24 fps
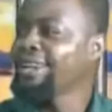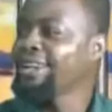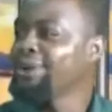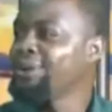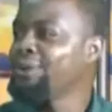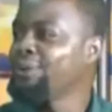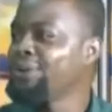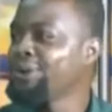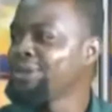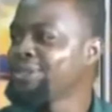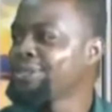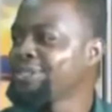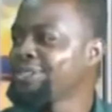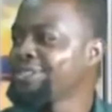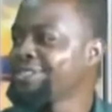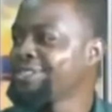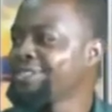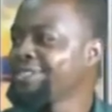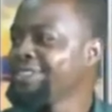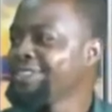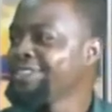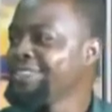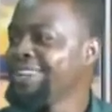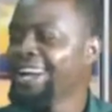do watched, find a
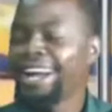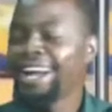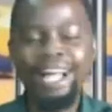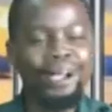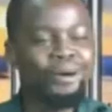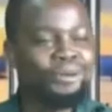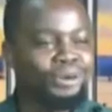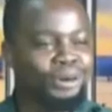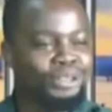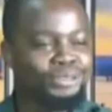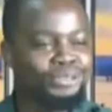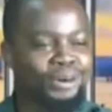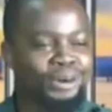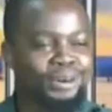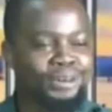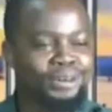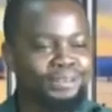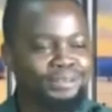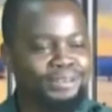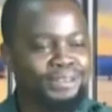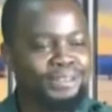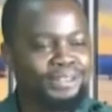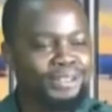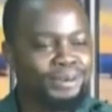way around it? I watched
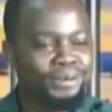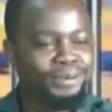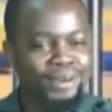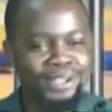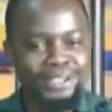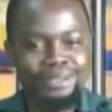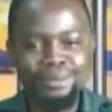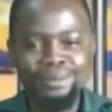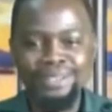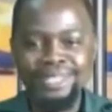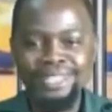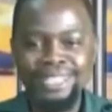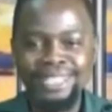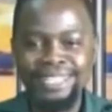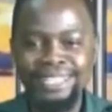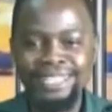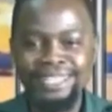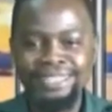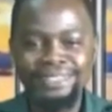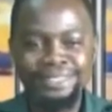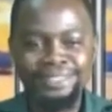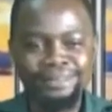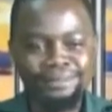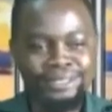one video where some of the
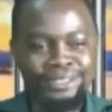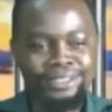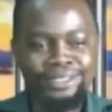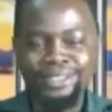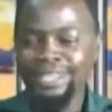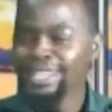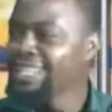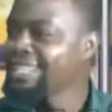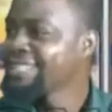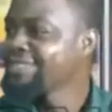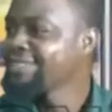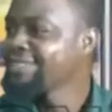some young girls were